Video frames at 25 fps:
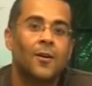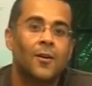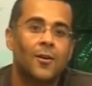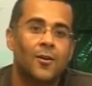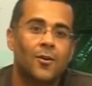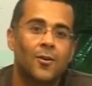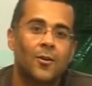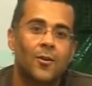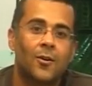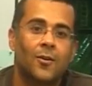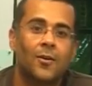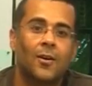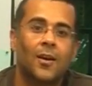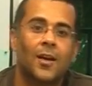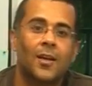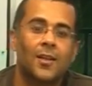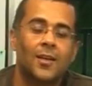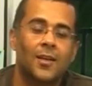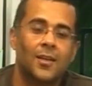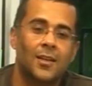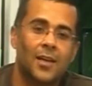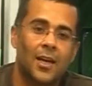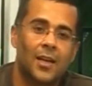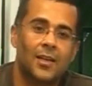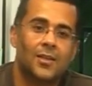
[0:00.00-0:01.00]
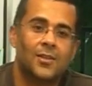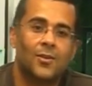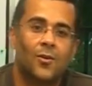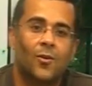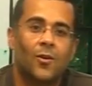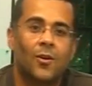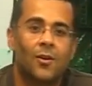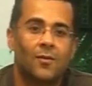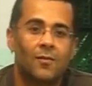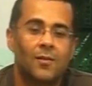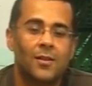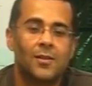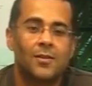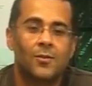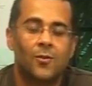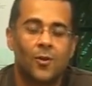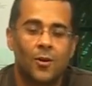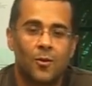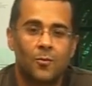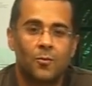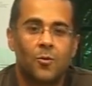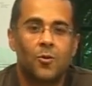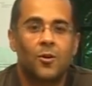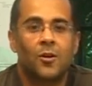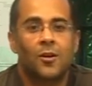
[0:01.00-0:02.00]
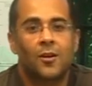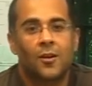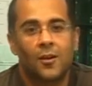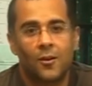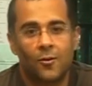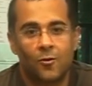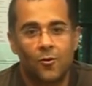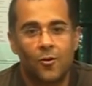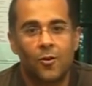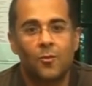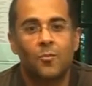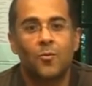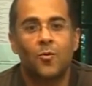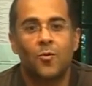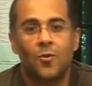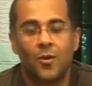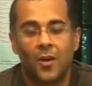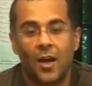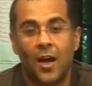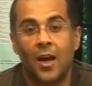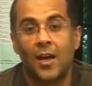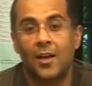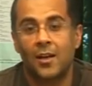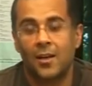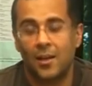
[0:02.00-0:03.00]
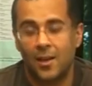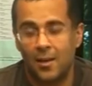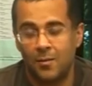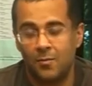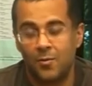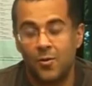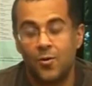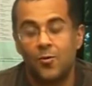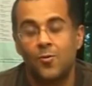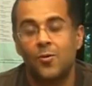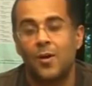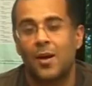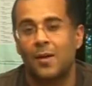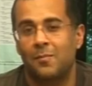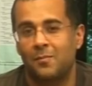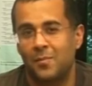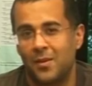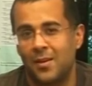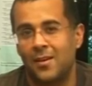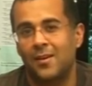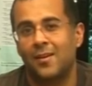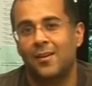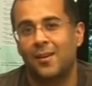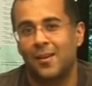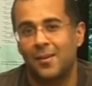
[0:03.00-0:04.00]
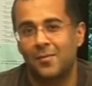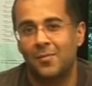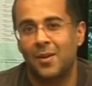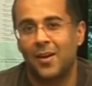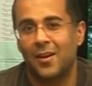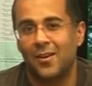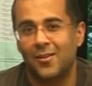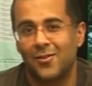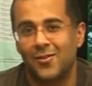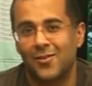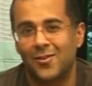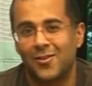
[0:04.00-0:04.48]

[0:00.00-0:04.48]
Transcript: I think that's always going to put her in a good mood and keep you happy in marriage.